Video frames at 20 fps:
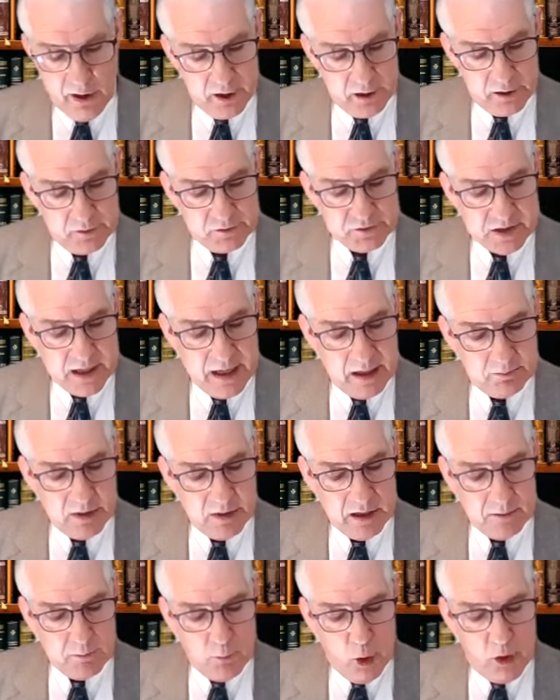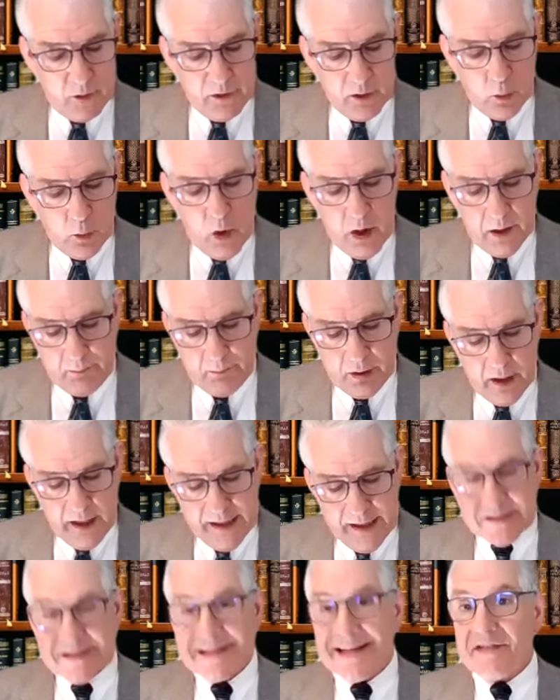Particles can be in more than one
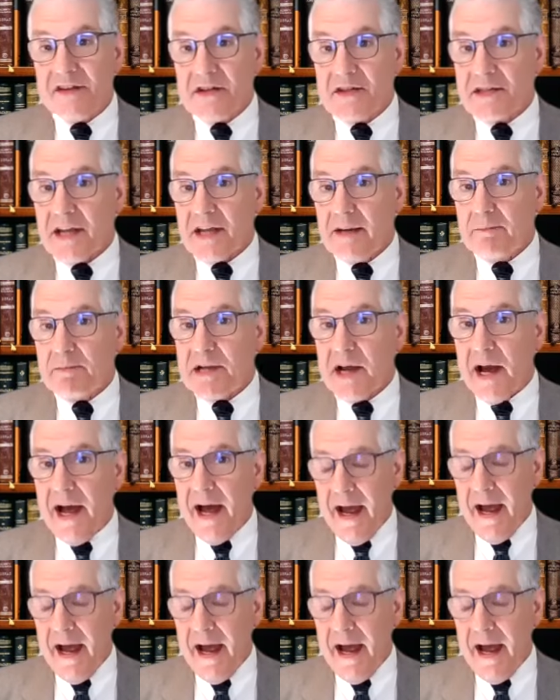place at the same